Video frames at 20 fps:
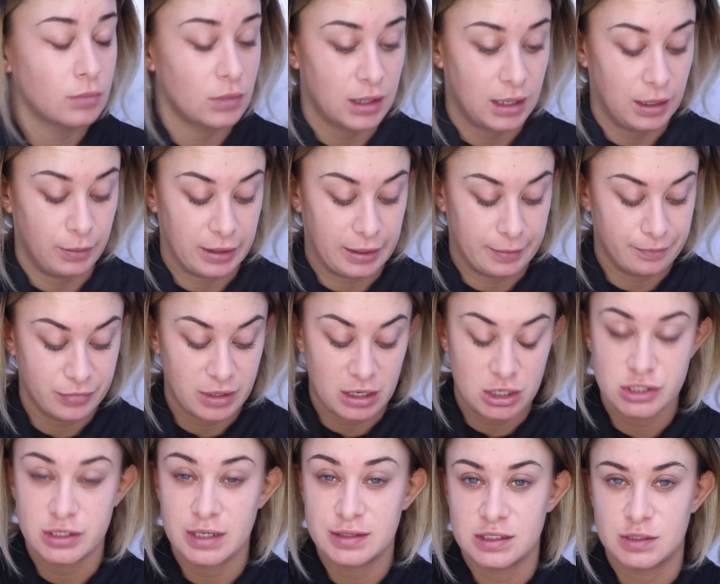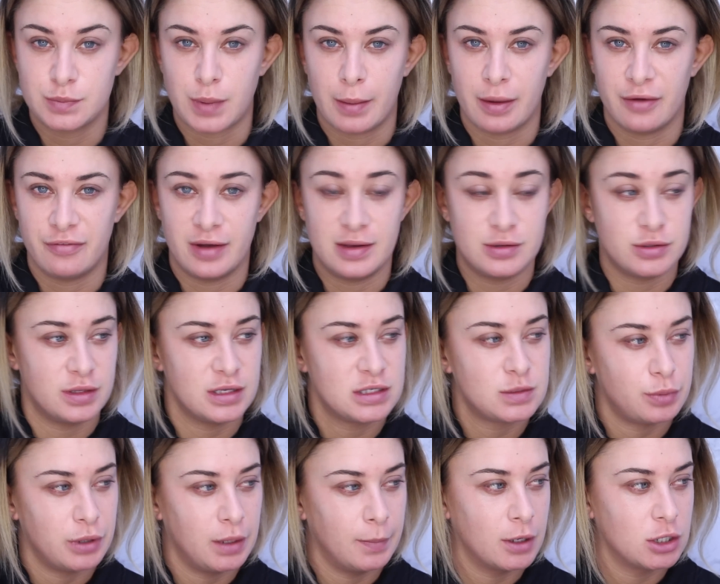Anyway, I just like to spray my face with this
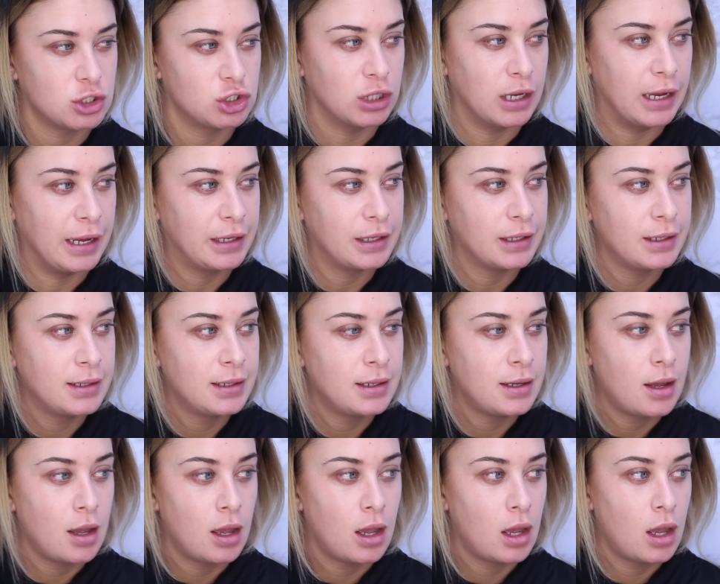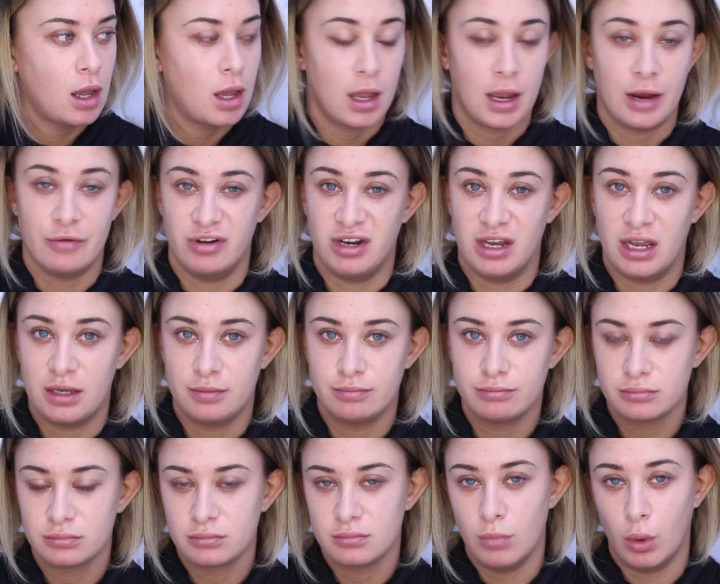pretty much like every day,
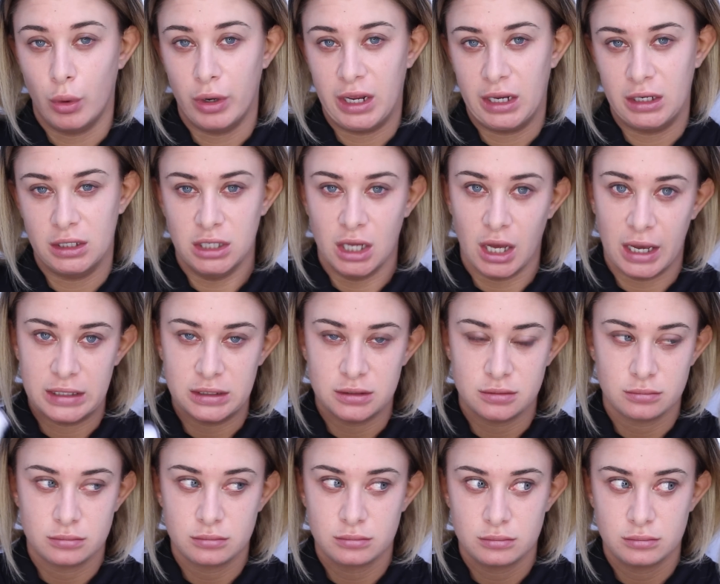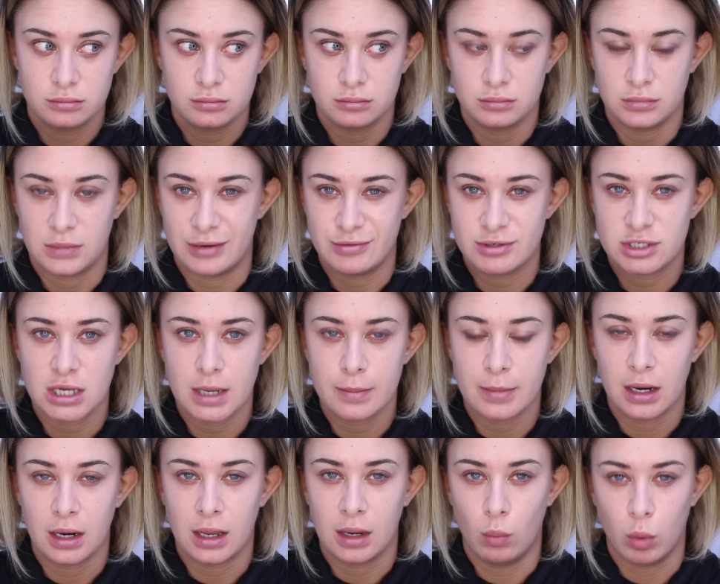morning, night. Every time
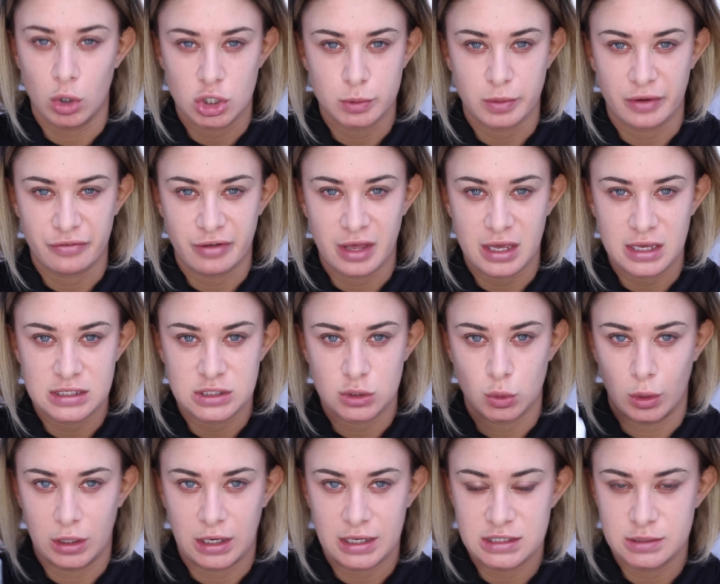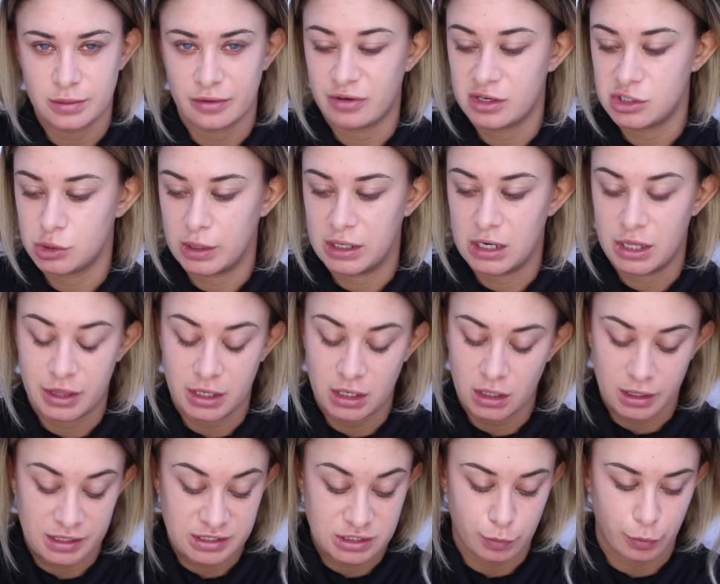I like wash my face or cleanse my face or
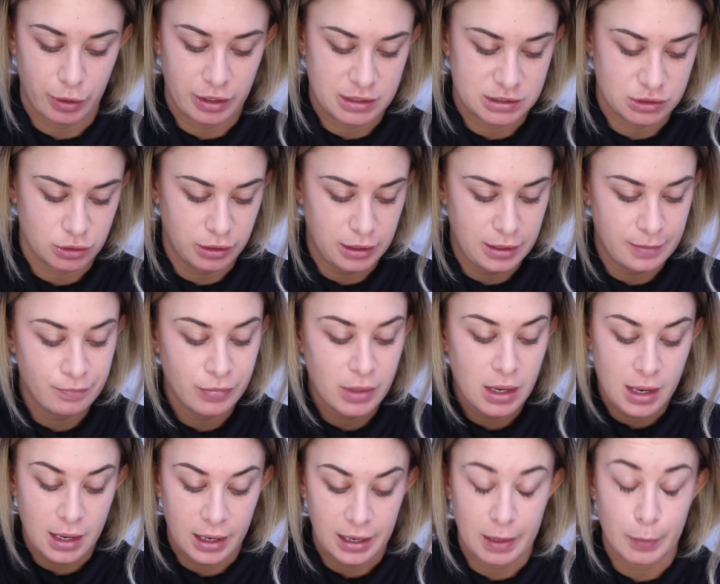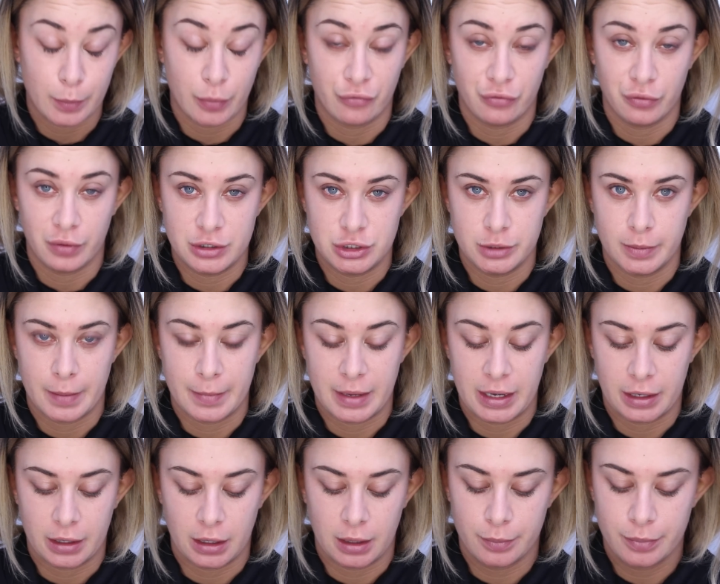anything, I spray this on it, and before I do my
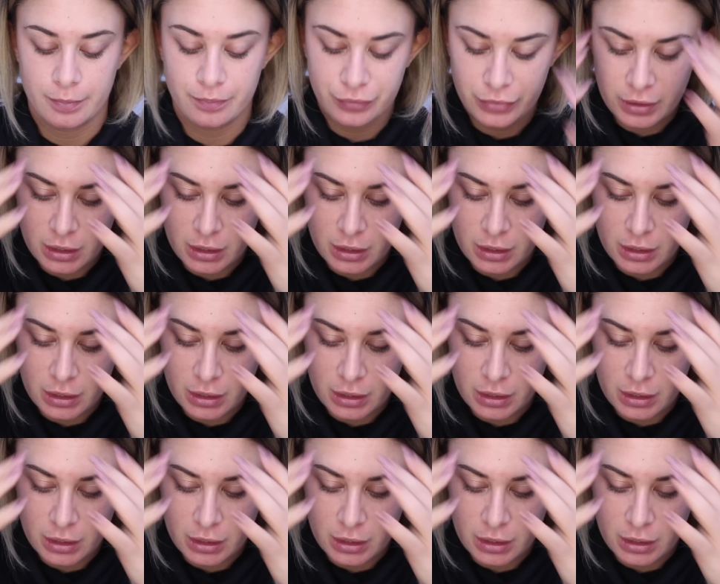makeup.